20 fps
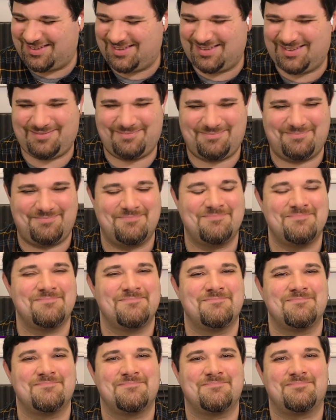
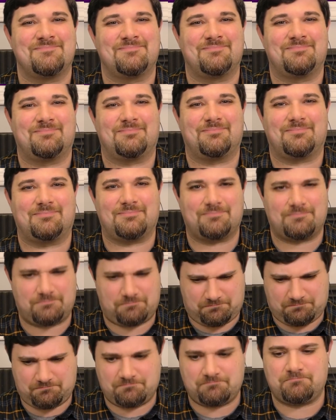
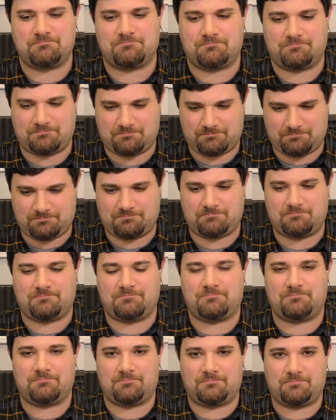
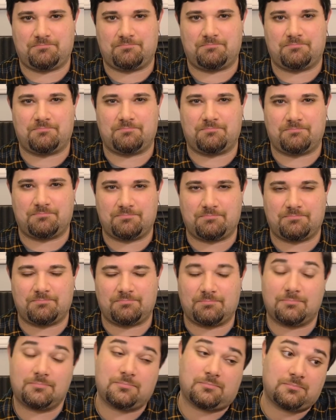
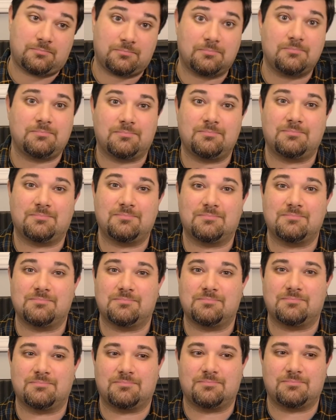
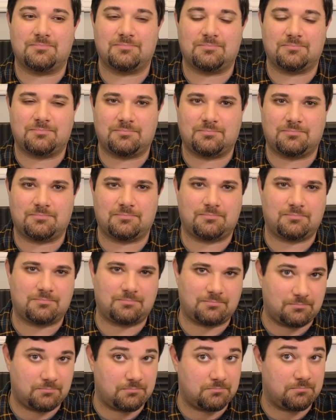
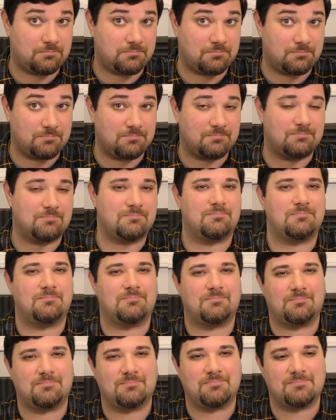
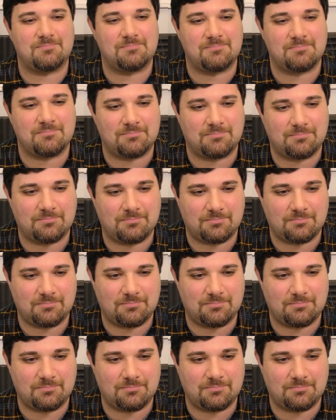(silent)